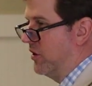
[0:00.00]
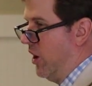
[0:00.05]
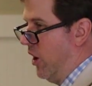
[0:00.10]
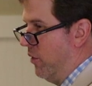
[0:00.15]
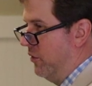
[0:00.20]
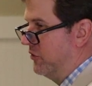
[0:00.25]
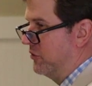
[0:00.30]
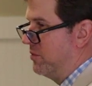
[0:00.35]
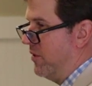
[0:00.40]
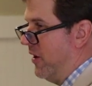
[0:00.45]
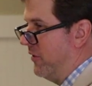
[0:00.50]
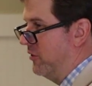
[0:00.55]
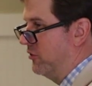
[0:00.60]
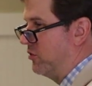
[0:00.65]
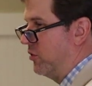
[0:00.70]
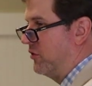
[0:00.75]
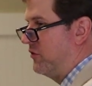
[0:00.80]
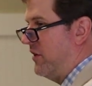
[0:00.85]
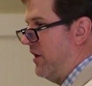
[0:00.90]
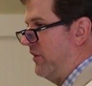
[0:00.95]
the Cohens
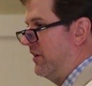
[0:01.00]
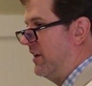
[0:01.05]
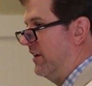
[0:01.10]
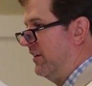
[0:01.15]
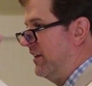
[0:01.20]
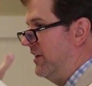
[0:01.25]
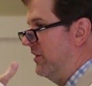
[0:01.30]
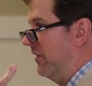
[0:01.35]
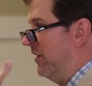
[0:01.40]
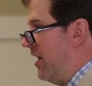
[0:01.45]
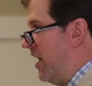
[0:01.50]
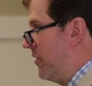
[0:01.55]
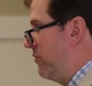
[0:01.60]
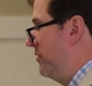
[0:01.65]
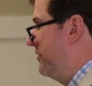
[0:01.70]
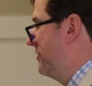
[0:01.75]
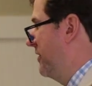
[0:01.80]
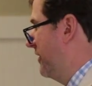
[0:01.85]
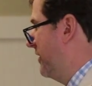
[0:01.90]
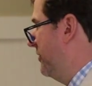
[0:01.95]
brothers were selling illegal
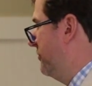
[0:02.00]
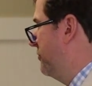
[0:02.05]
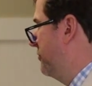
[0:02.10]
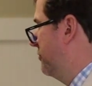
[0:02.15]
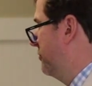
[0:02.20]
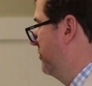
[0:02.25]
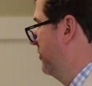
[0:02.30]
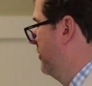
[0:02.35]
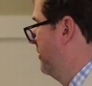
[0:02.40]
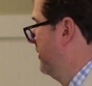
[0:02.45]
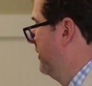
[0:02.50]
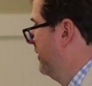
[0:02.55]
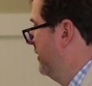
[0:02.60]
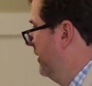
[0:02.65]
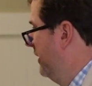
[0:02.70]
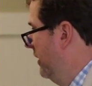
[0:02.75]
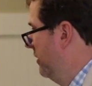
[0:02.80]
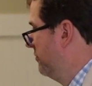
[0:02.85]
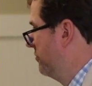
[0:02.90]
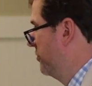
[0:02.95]
lottery tickets
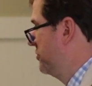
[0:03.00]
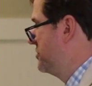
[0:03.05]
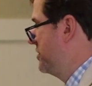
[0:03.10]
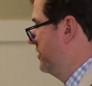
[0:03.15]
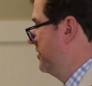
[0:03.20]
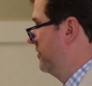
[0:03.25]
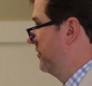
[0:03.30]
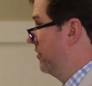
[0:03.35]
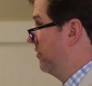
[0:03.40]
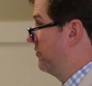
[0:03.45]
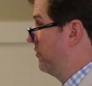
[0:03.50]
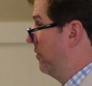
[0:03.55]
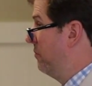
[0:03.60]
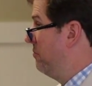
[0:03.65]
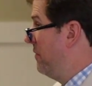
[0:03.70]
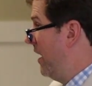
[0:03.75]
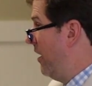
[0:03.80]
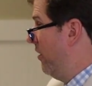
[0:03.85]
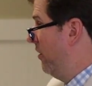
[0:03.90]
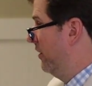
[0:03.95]
in Virginia. They're
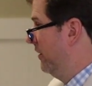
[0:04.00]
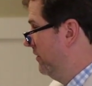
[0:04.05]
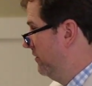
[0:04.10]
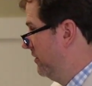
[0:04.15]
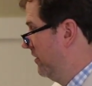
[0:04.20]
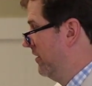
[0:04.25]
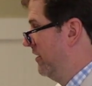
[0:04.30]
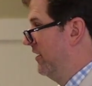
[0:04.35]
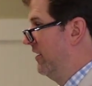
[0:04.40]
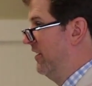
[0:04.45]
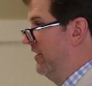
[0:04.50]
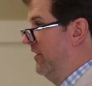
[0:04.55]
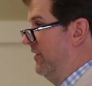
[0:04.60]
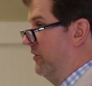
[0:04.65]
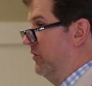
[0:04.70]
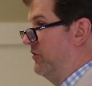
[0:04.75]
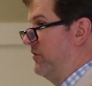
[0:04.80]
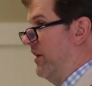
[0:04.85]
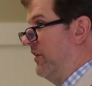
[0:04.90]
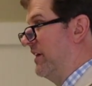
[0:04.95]
from Maryland.
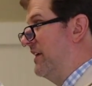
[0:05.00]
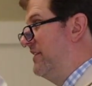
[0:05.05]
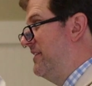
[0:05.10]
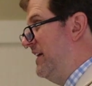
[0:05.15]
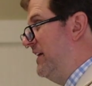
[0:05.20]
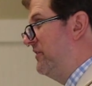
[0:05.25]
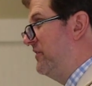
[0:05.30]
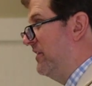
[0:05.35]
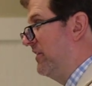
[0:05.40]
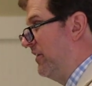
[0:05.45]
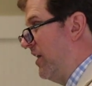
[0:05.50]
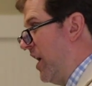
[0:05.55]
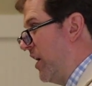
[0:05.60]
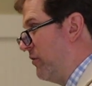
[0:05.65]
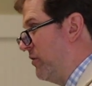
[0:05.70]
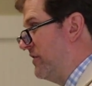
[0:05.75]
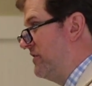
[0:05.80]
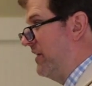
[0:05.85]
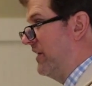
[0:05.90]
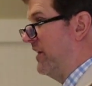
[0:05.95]
They're selling D.C.
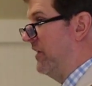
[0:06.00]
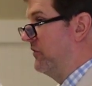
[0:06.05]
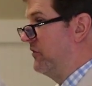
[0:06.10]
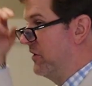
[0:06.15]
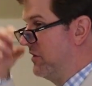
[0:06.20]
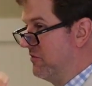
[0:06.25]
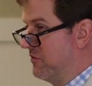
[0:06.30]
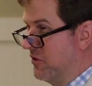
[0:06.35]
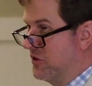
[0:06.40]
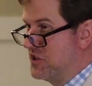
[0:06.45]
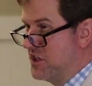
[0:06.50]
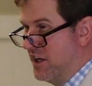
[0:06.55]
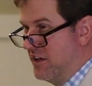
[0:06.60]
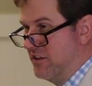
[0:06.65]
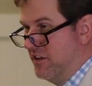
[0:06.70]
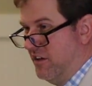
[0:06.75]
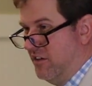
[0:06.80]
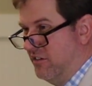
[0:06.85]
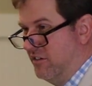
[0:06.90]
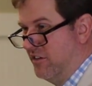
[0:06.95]
lottery tickets in
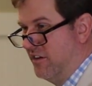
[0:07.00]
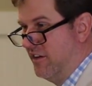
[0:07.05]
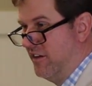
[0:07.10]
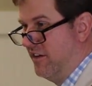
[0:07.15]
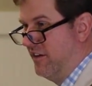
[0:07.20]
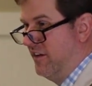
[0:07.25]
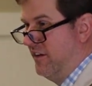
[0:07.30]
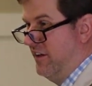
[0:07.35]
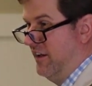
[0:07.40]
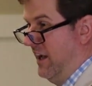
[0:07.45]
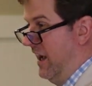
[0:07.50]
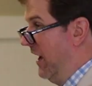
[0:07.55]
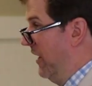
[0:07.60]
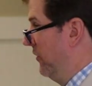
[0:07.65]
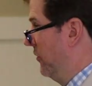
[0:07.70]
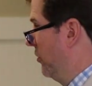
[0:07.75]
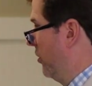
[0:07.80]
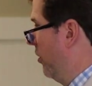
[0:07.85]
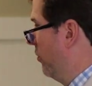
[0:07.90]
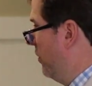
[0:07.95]
Virginia.
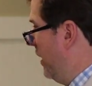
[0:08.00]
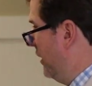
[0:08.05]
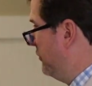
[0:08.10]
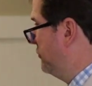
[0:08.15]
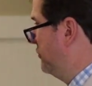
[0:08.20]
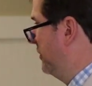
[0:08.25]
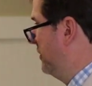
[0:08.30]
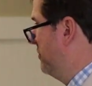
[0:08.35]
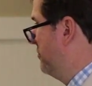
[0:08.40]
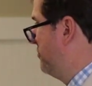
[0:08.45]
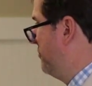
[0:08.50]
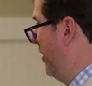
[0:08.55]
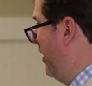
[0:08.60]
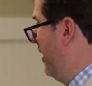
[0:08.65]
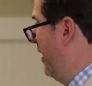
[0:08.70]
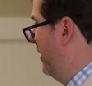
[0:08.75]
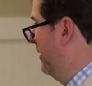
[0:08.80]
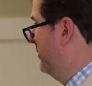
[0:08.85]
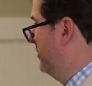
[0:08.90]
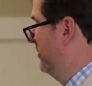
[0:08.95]
And they're arrested and
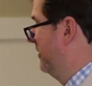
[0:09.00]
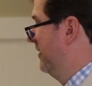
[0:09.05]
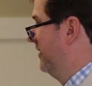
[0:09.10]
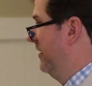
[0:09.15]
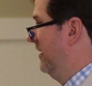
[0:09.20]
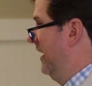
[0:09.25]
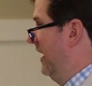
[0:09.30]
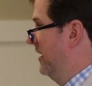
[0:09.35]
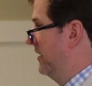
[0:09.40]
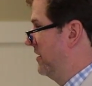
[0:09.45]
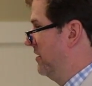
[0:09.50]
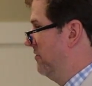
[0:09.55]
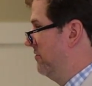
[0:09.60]
fined and